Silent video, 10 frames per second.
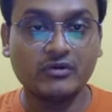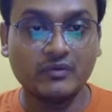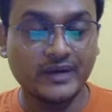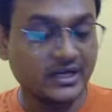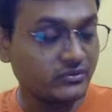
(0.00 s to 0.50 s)

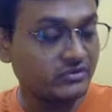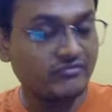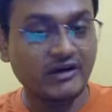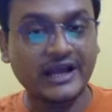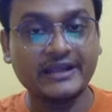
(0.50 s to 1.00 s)
Why do we
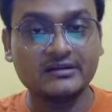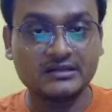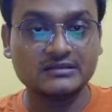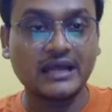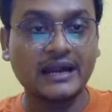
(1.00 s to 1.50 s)

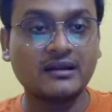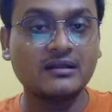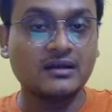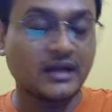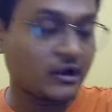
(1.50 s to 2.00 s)
find that
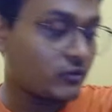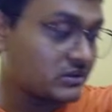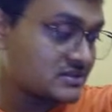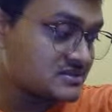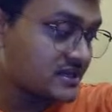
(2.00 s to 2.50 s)

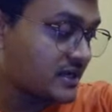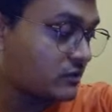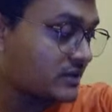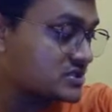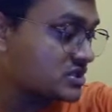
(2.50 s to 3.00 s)
Edward
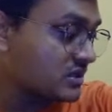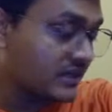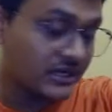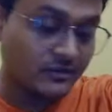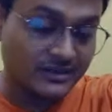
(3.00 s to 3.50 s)
II
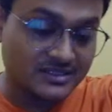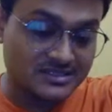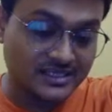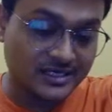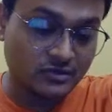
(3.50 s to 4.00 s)

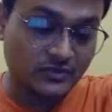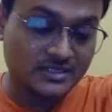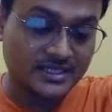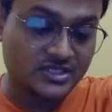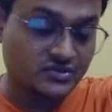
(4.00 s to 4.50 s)

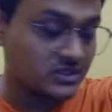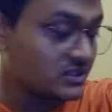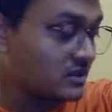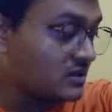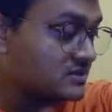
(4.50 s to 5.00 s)
was
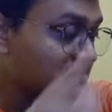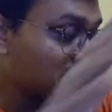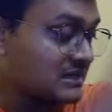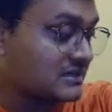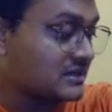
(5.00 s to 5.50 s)
actually
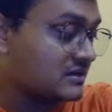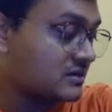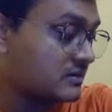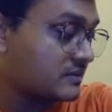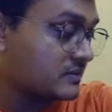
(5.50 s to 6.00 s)

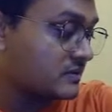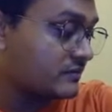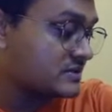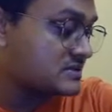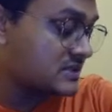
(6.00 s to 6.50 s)
slaughtered
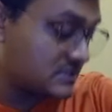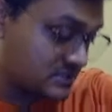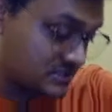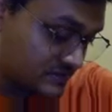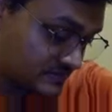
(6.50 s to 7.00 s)
or killed?